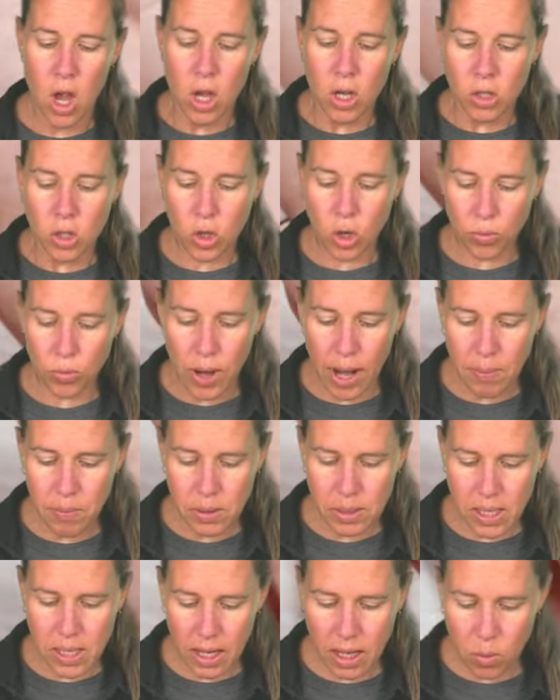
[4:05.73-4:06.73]
So to wrap
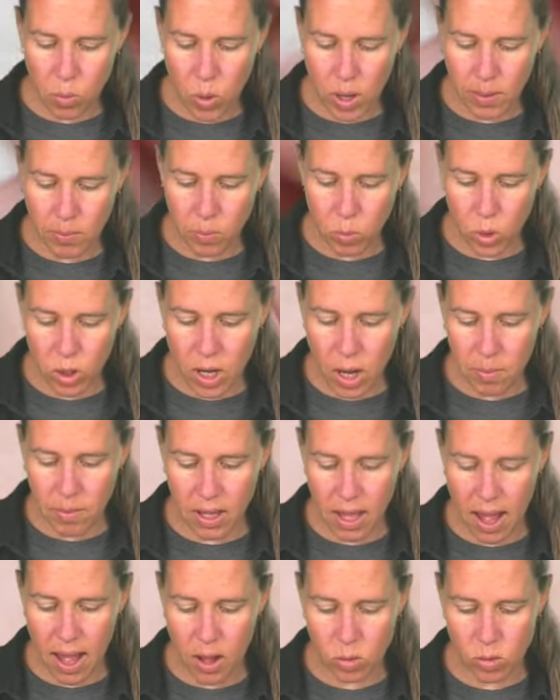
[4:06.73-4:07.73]
the second one, we're
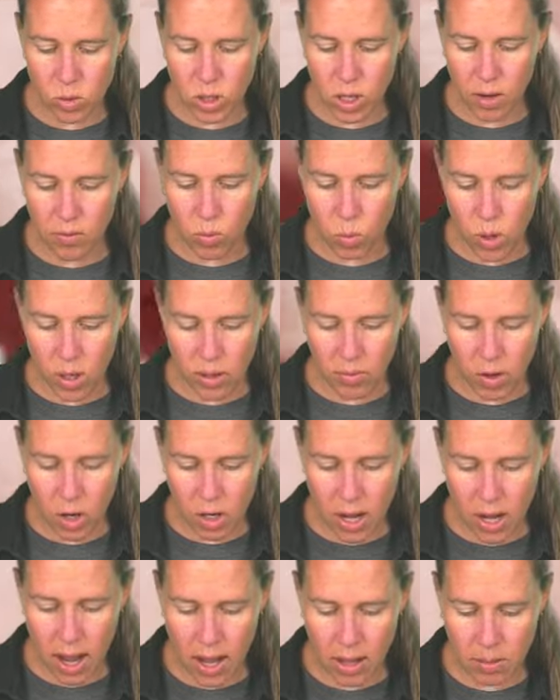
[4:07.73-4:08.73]
coming out of one of our
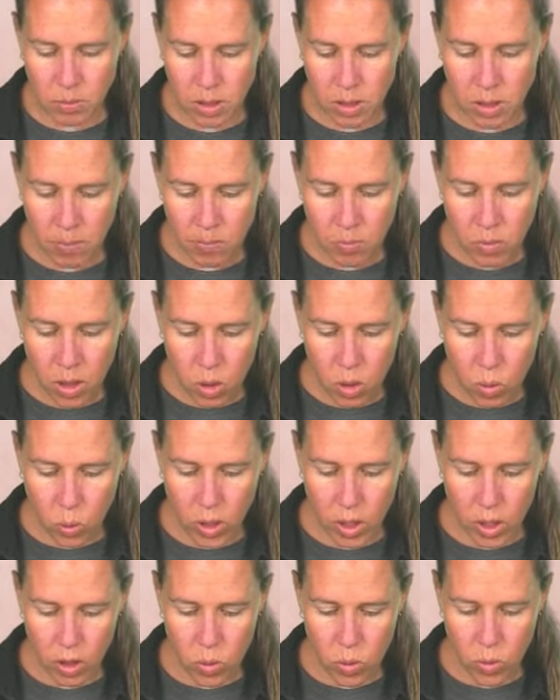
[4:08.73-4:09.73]
cabs.
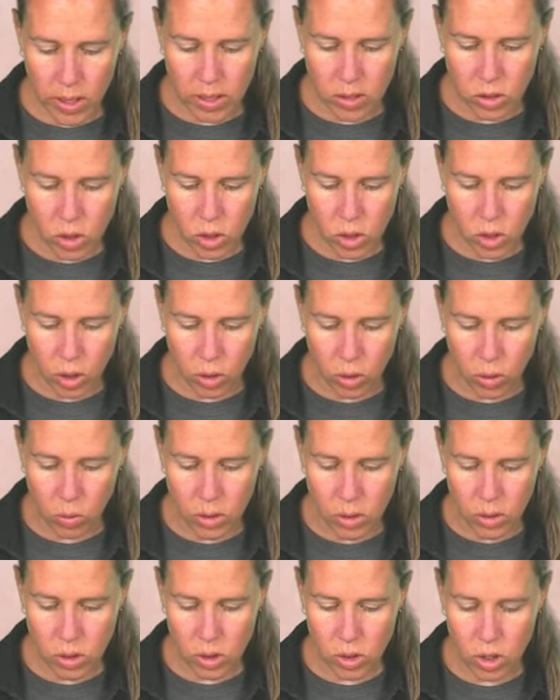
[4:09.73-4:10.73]
We are going to
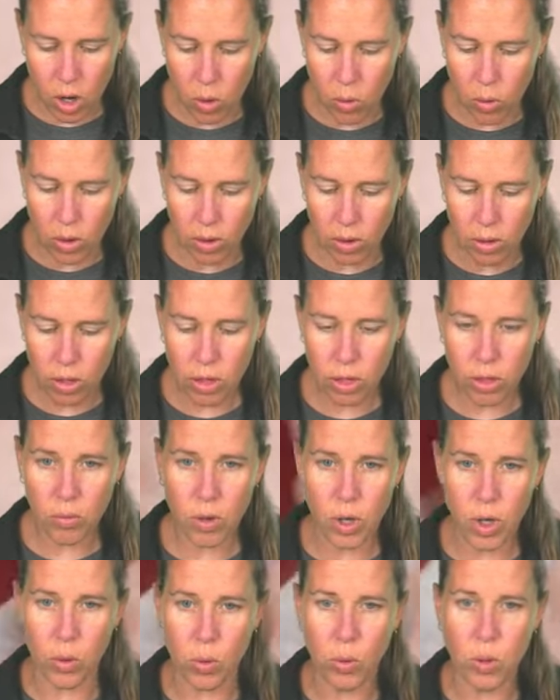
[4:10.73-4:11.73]
sew
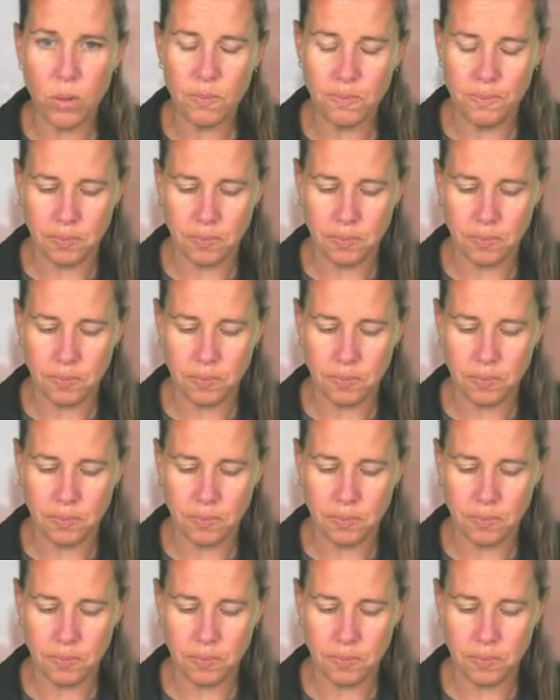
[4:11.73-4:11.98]
through